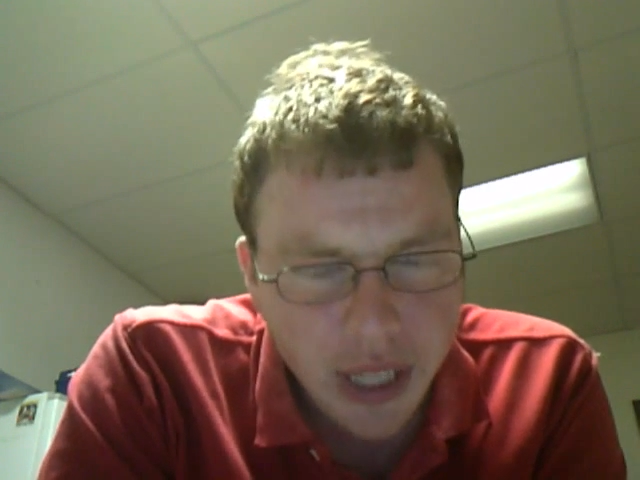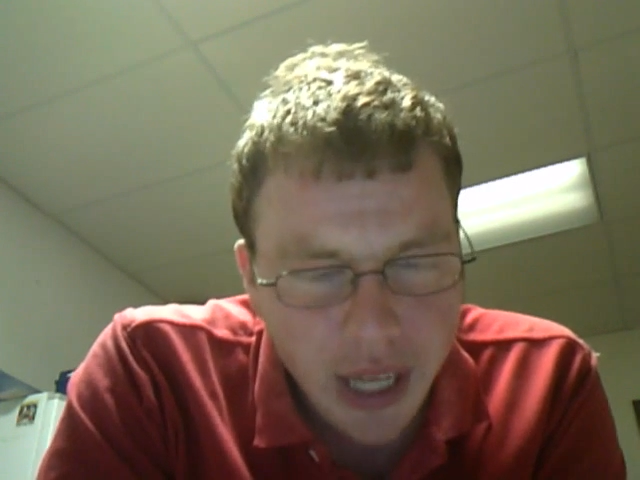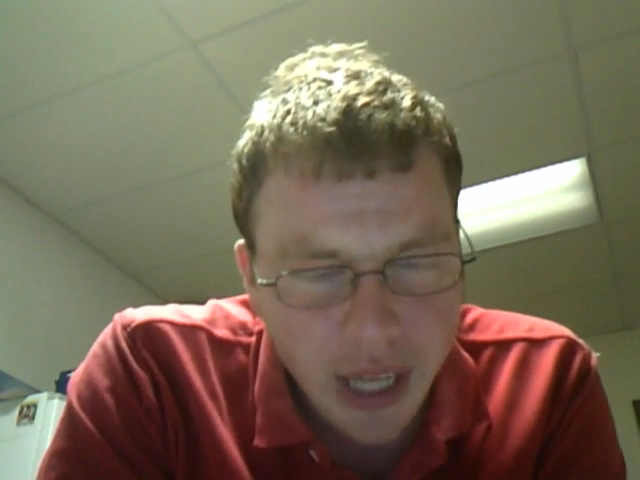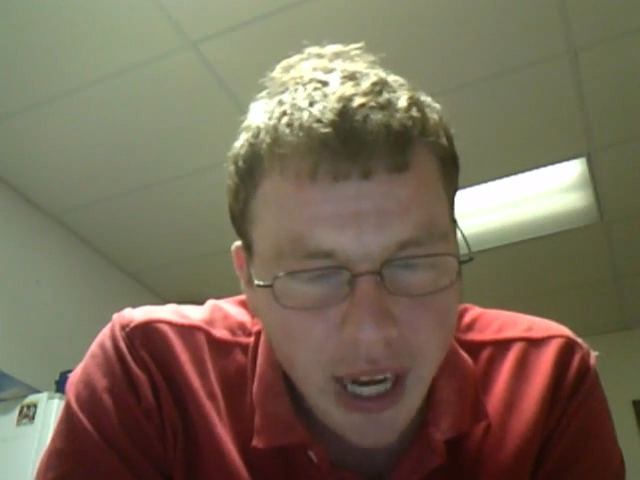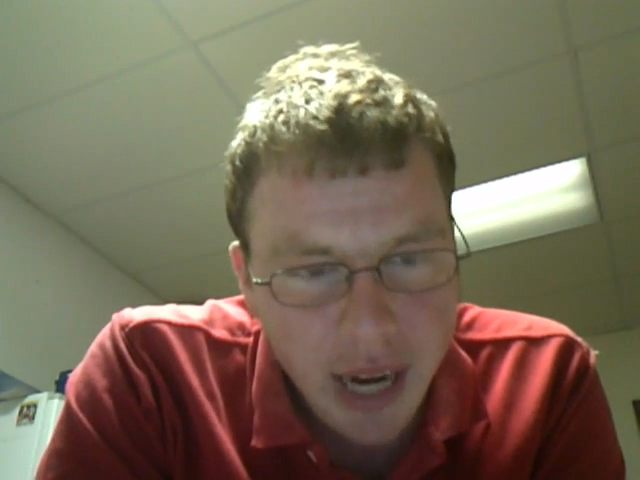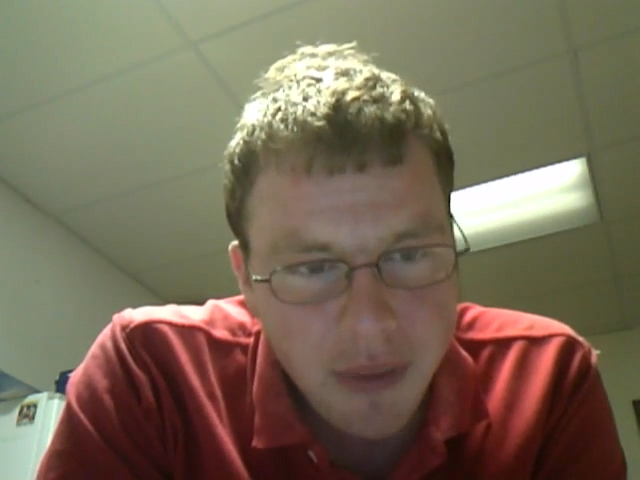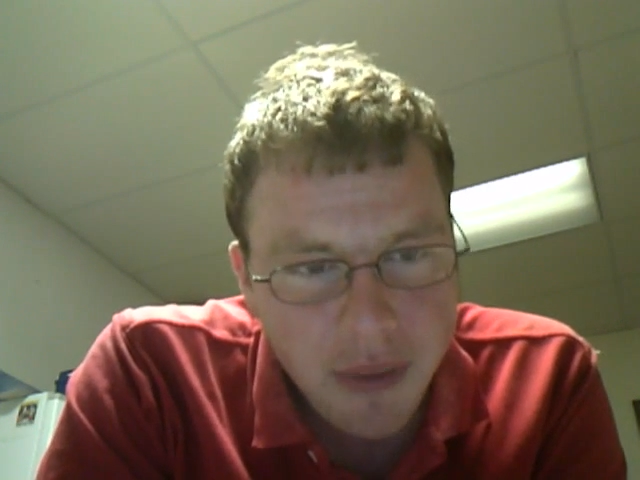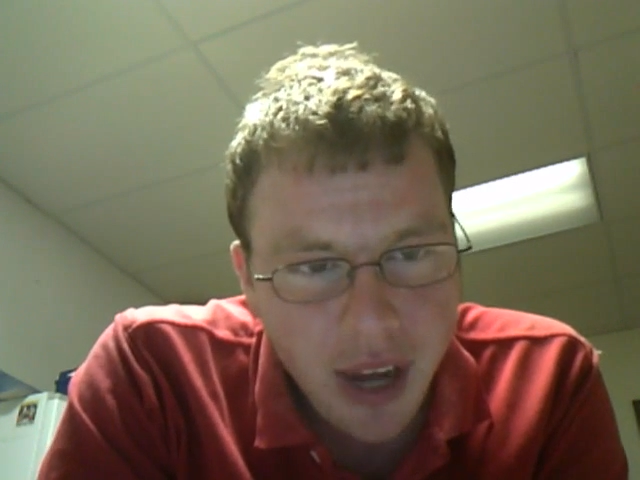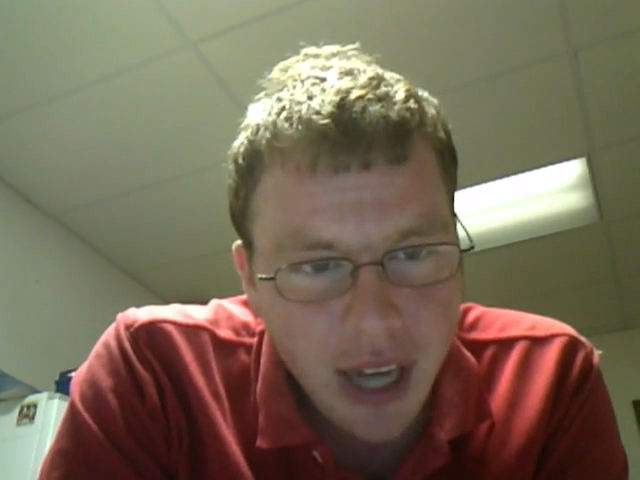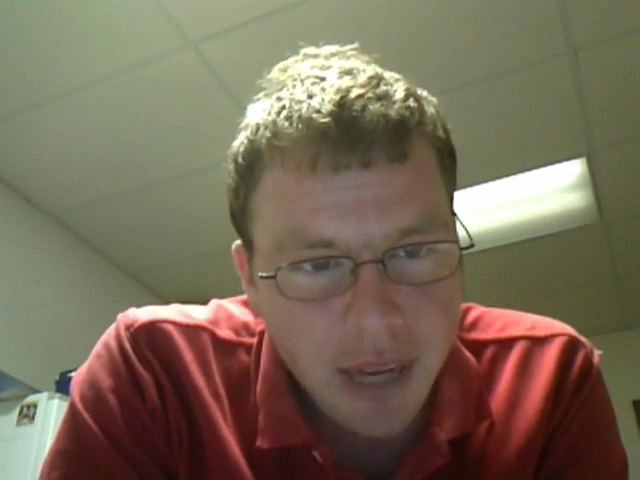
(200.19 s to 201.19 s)
and I am
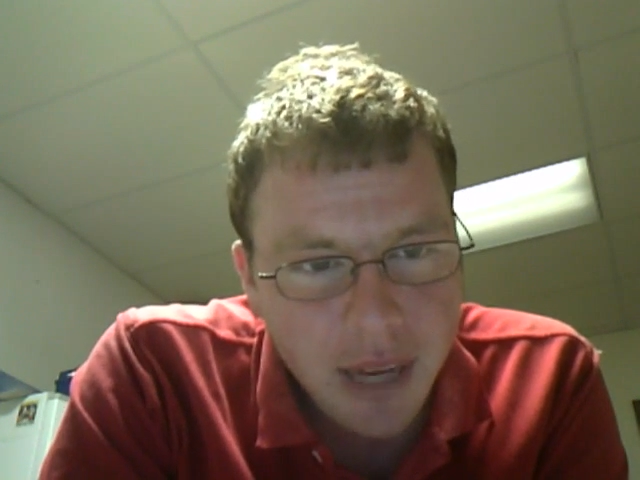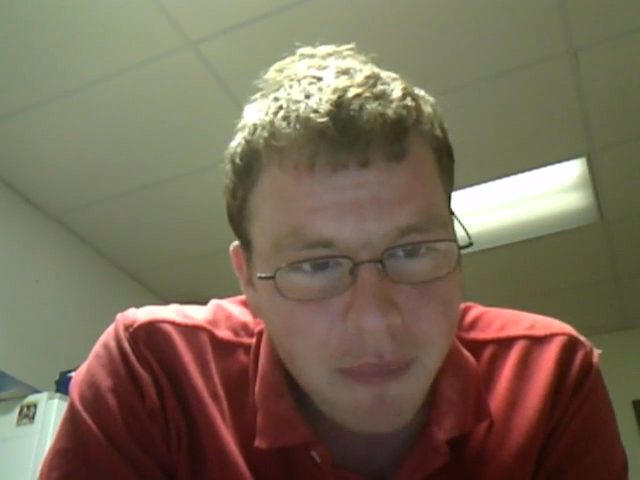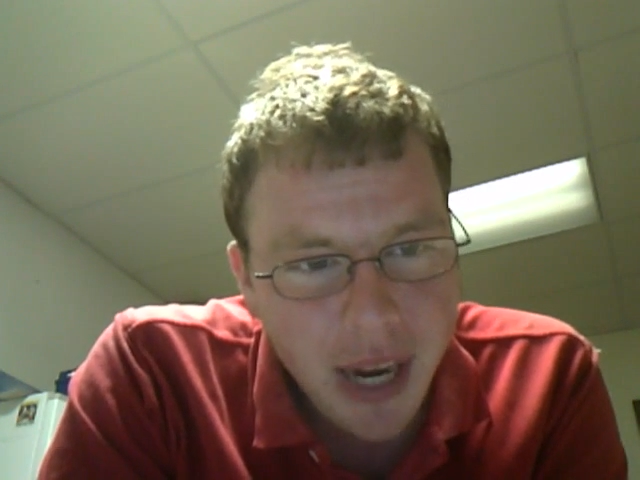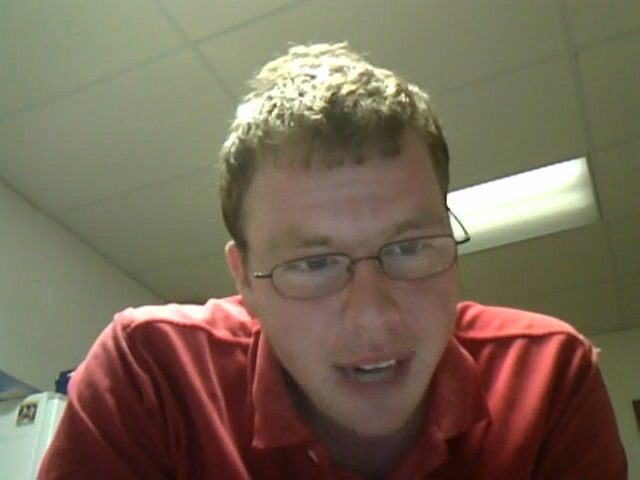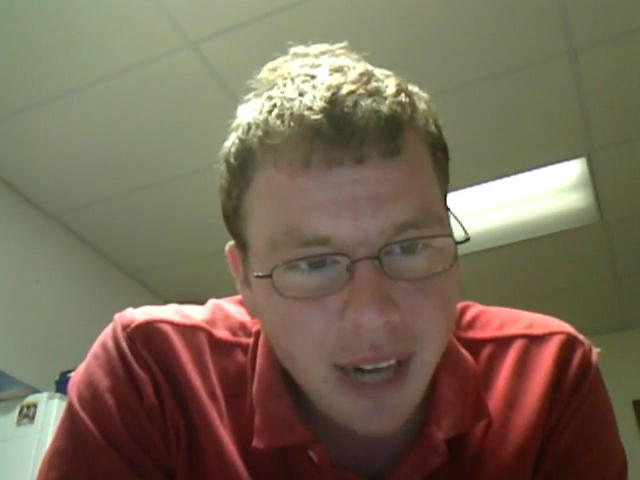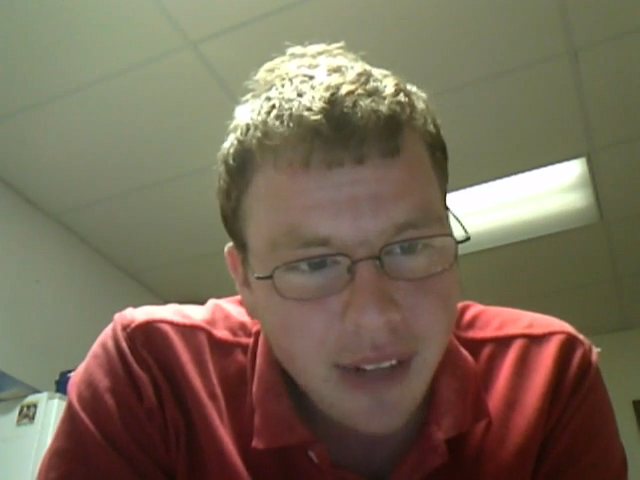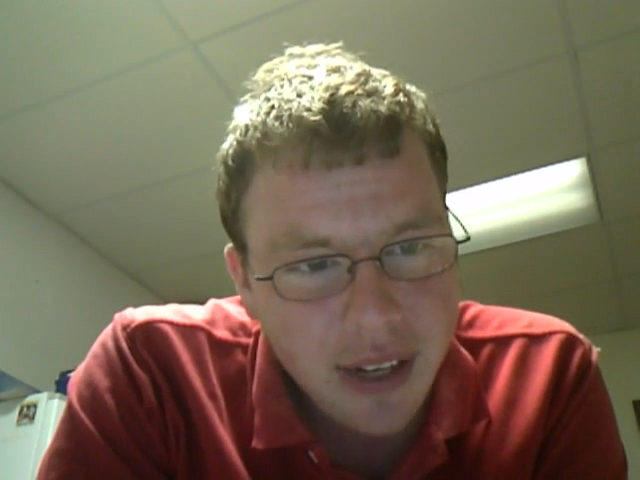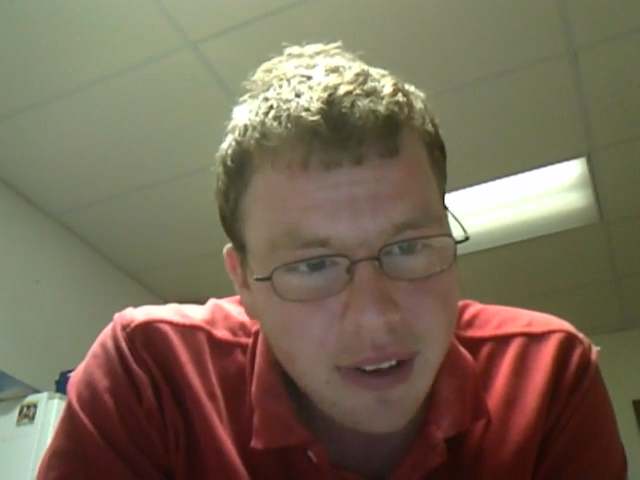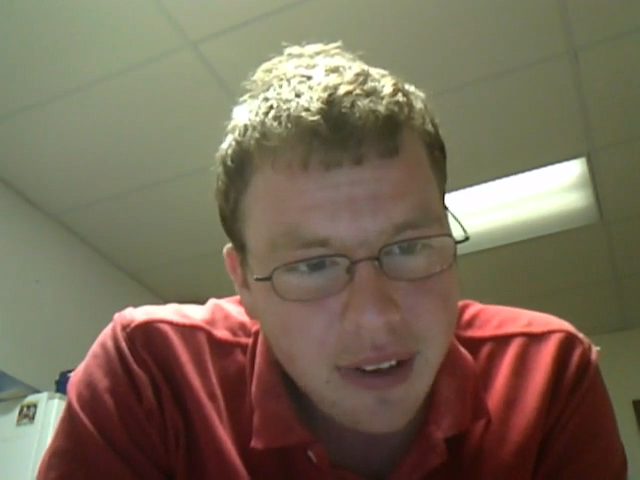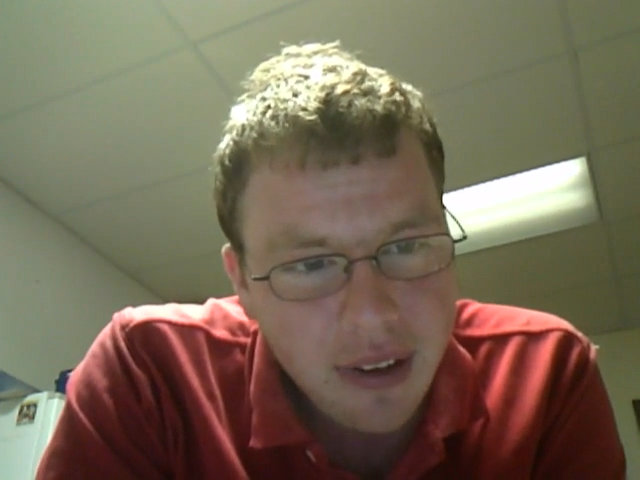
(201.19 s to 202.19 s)
talking
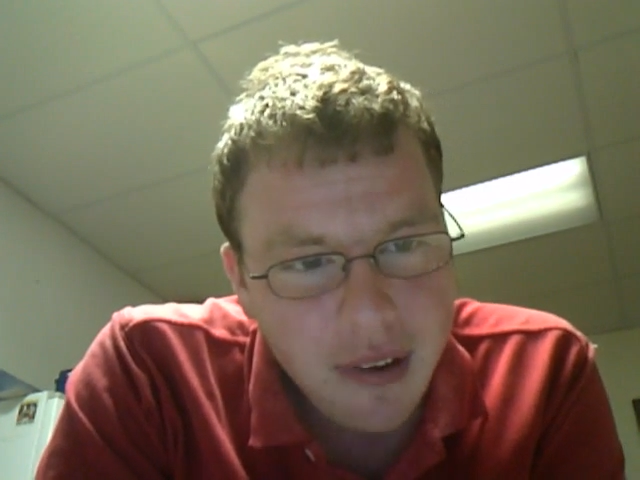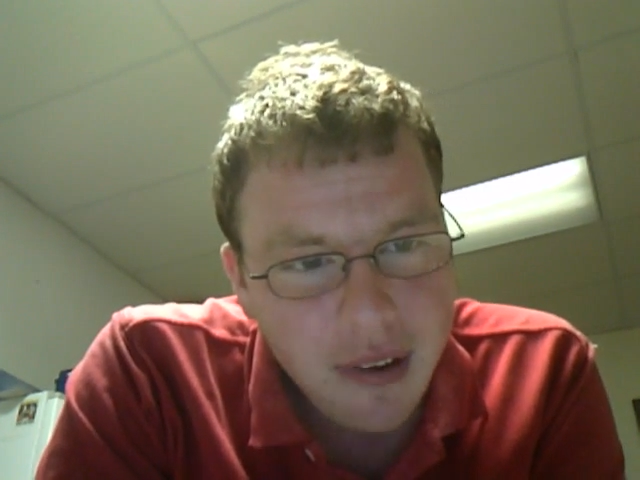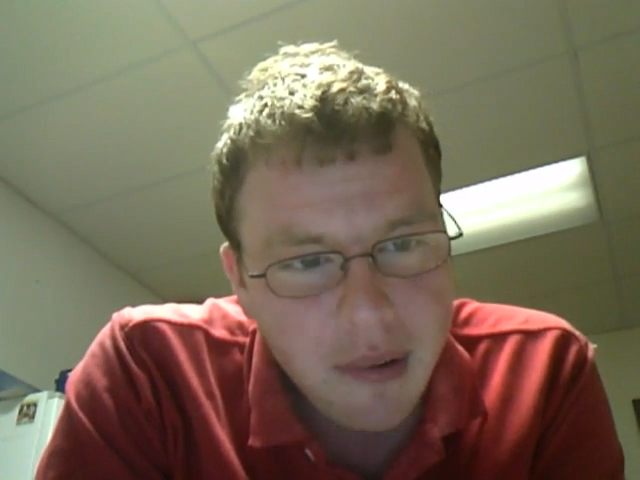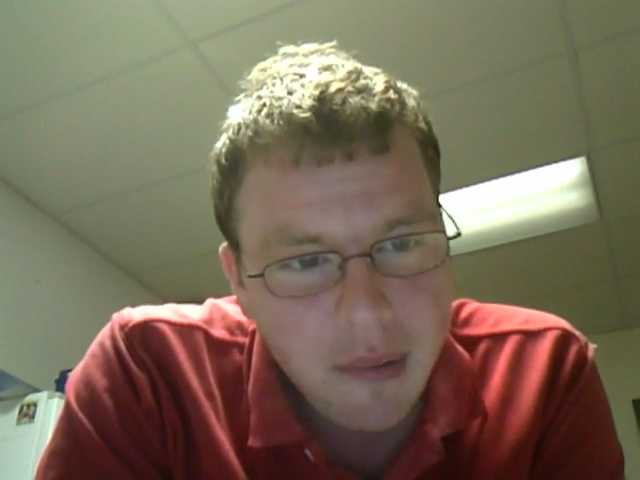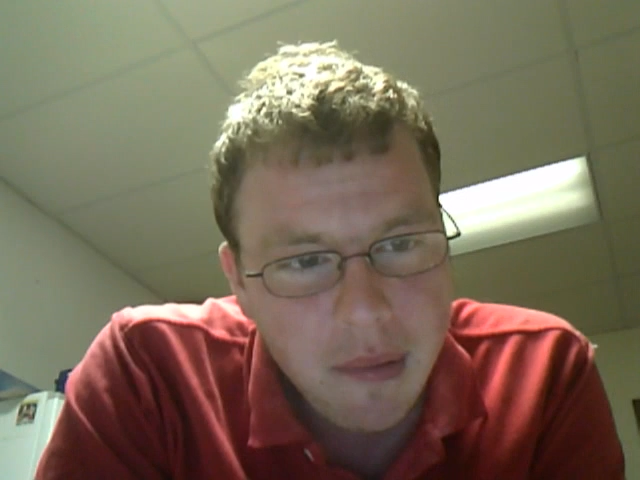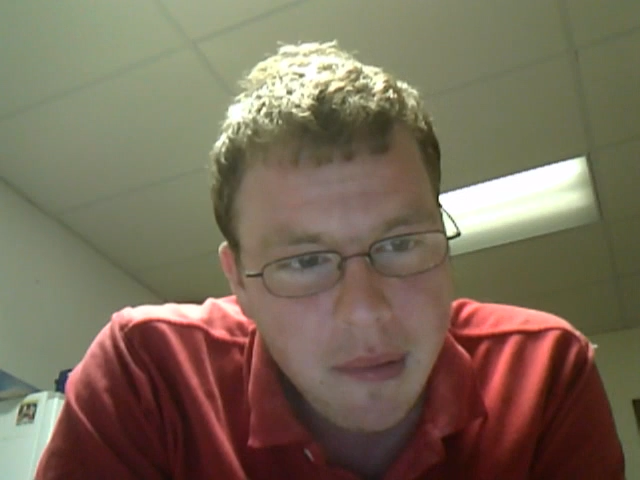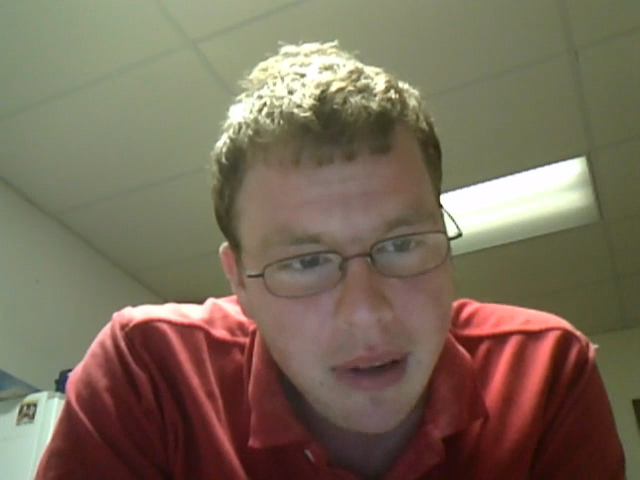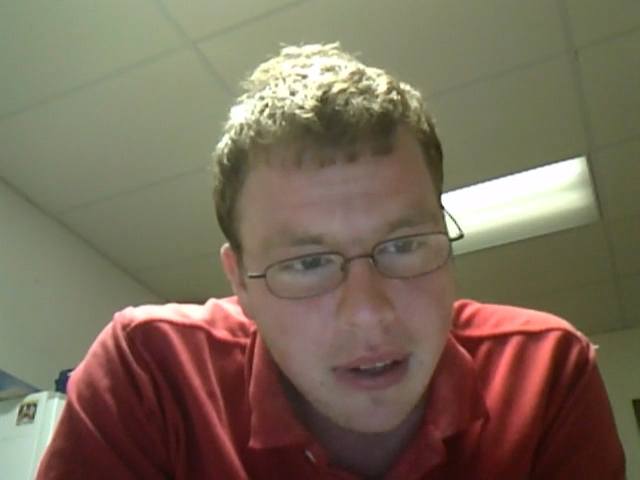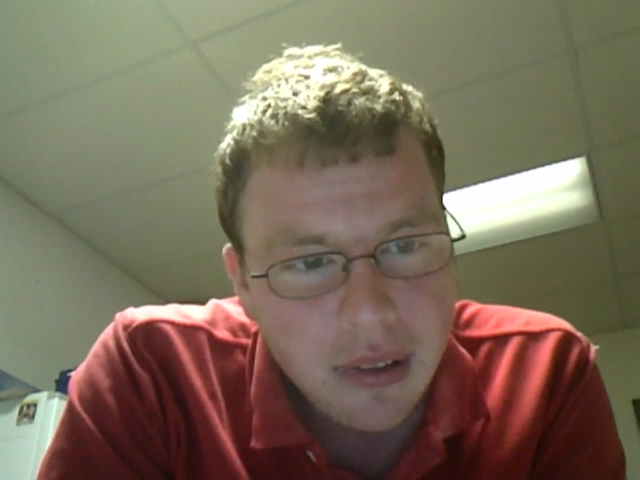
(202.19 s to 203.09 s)
mainly to